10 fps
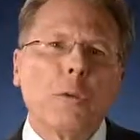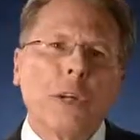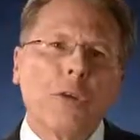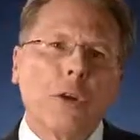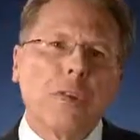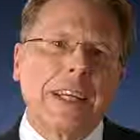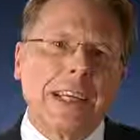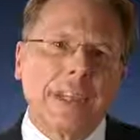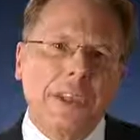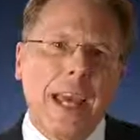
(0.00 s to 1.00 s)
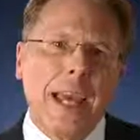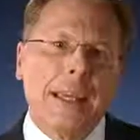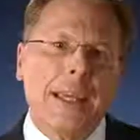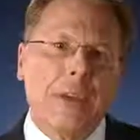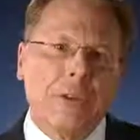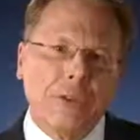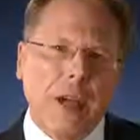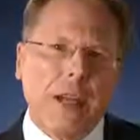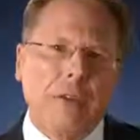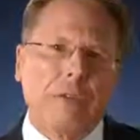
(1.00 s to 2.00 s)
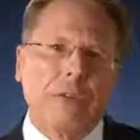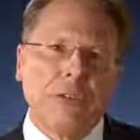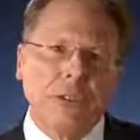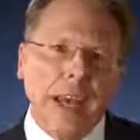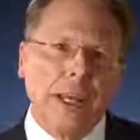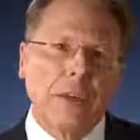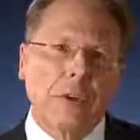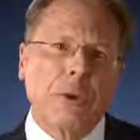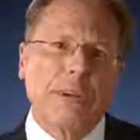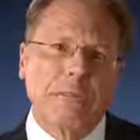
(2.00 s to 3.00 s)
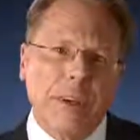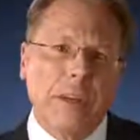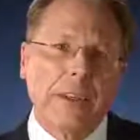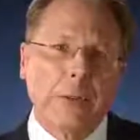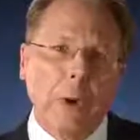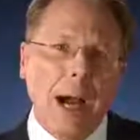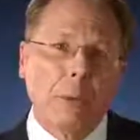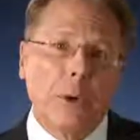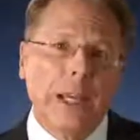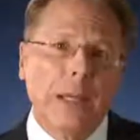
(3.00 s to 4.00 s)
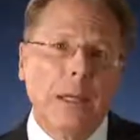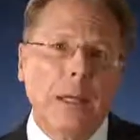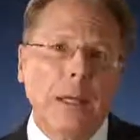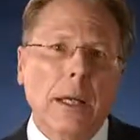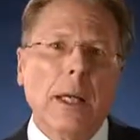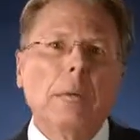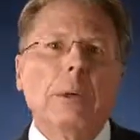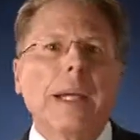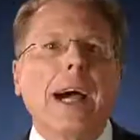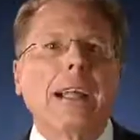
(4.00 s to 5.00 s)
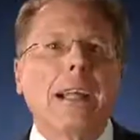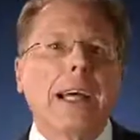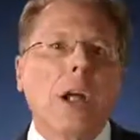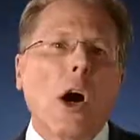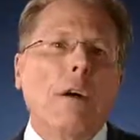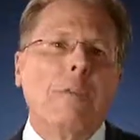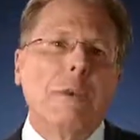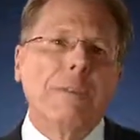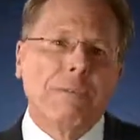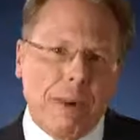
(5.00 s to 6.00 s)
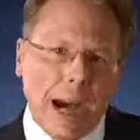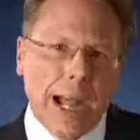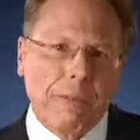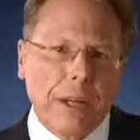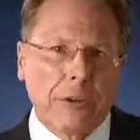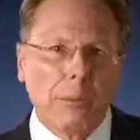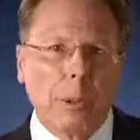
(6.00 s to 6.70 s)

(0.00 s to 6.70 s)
to be serving a 10-year sentence for second-degree felony robbery, but got let off with 5 years